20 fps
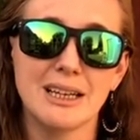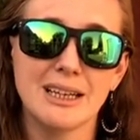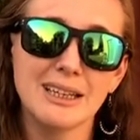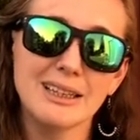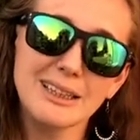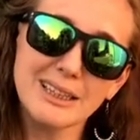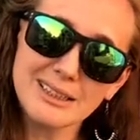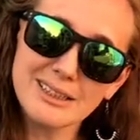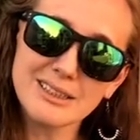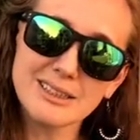
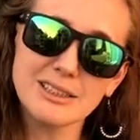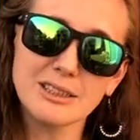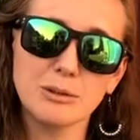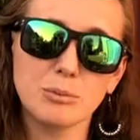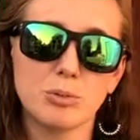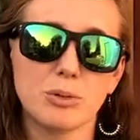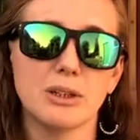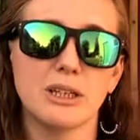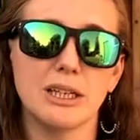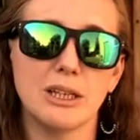That's still
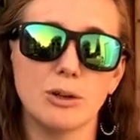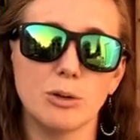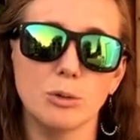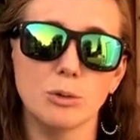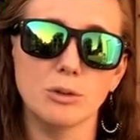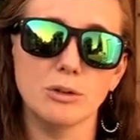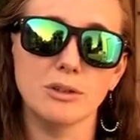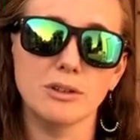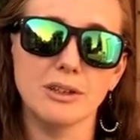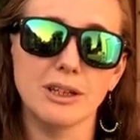pretty
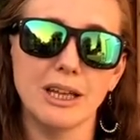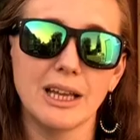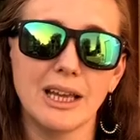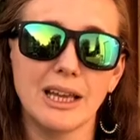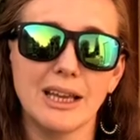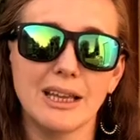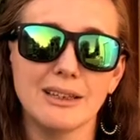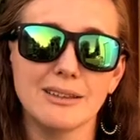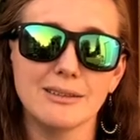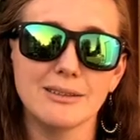cool,
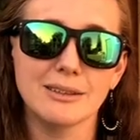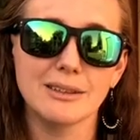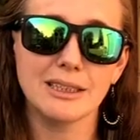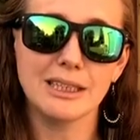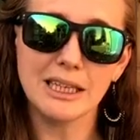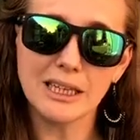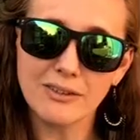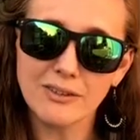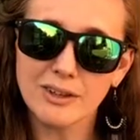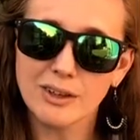and
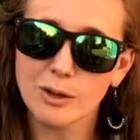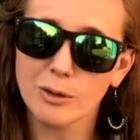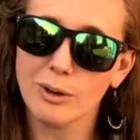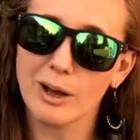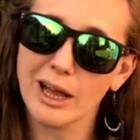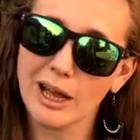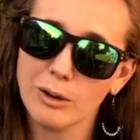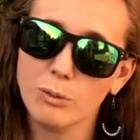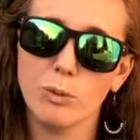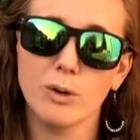even though
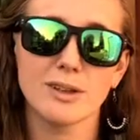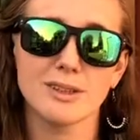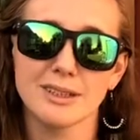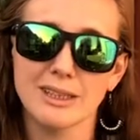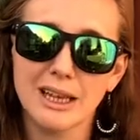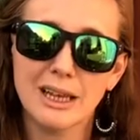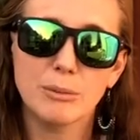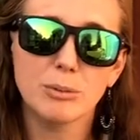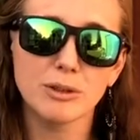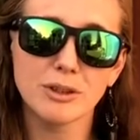I wasn't
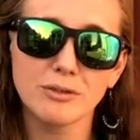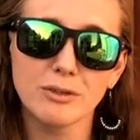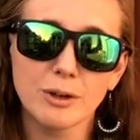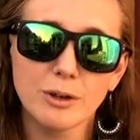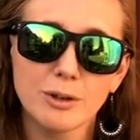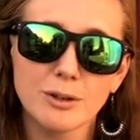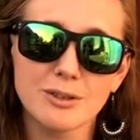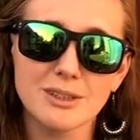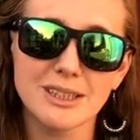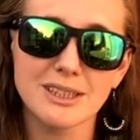able to
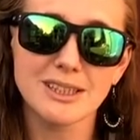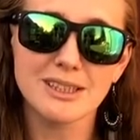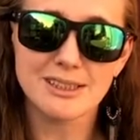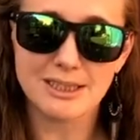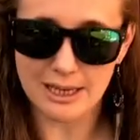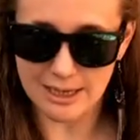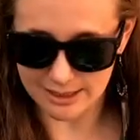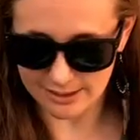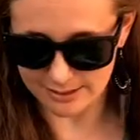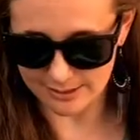
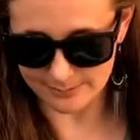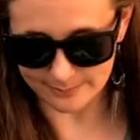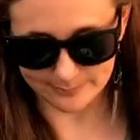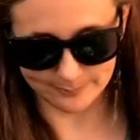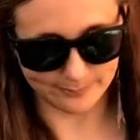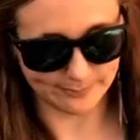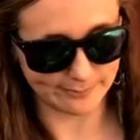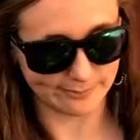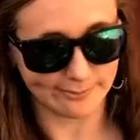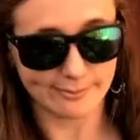photosynthesize,
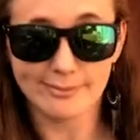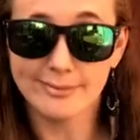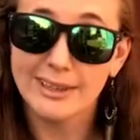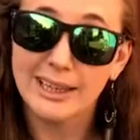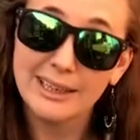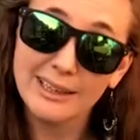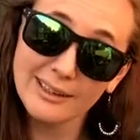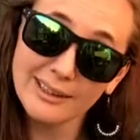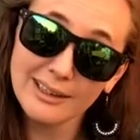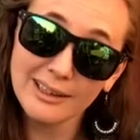
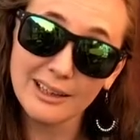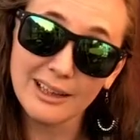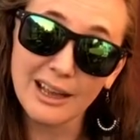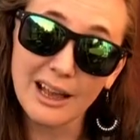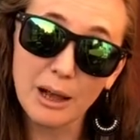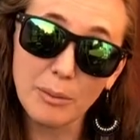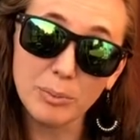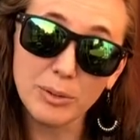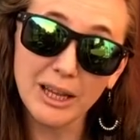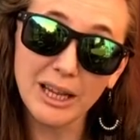
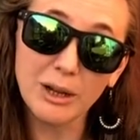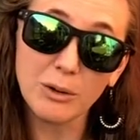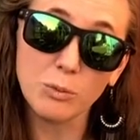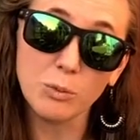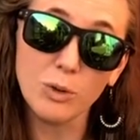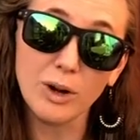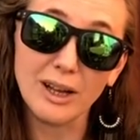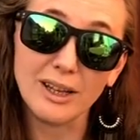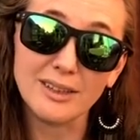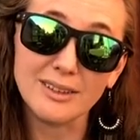a plant
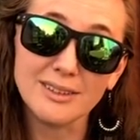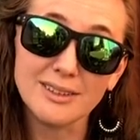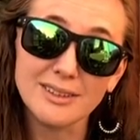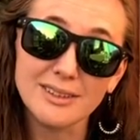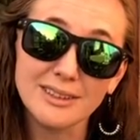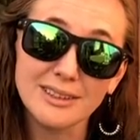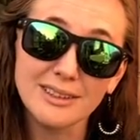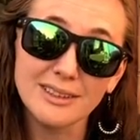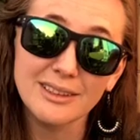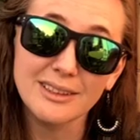was,
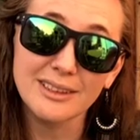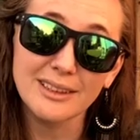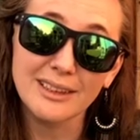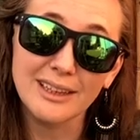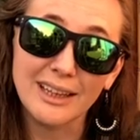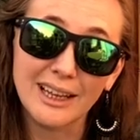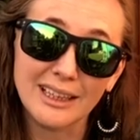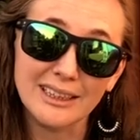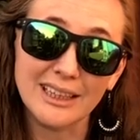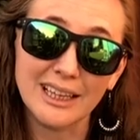
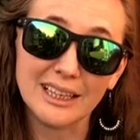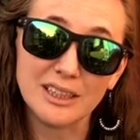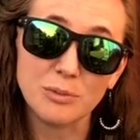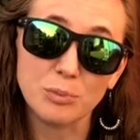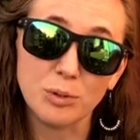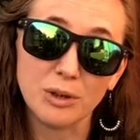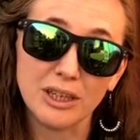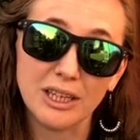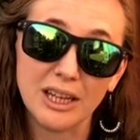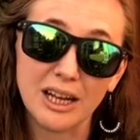and that's
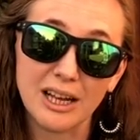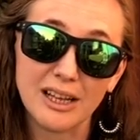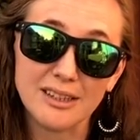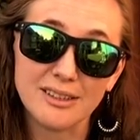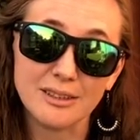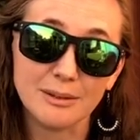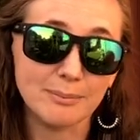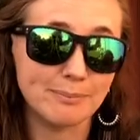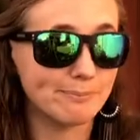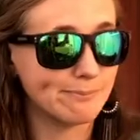pretty
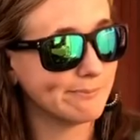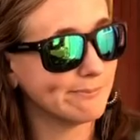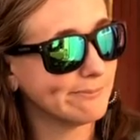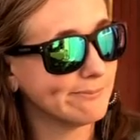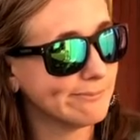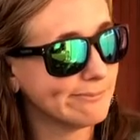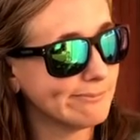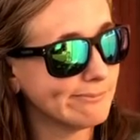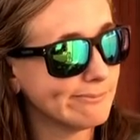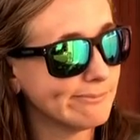awesome.
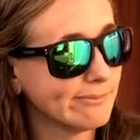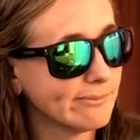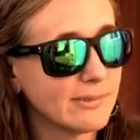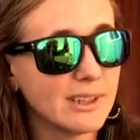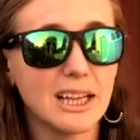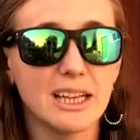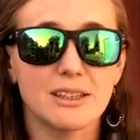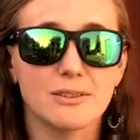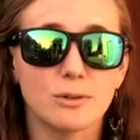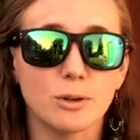
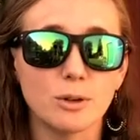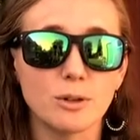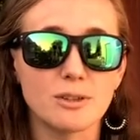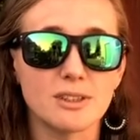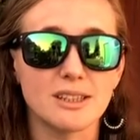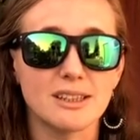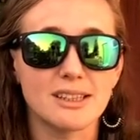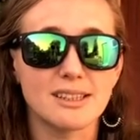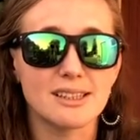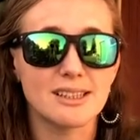Thanks,
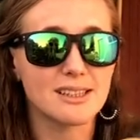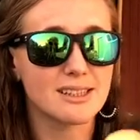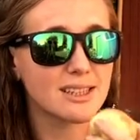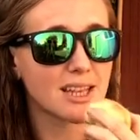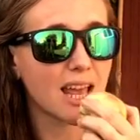photosynthesis.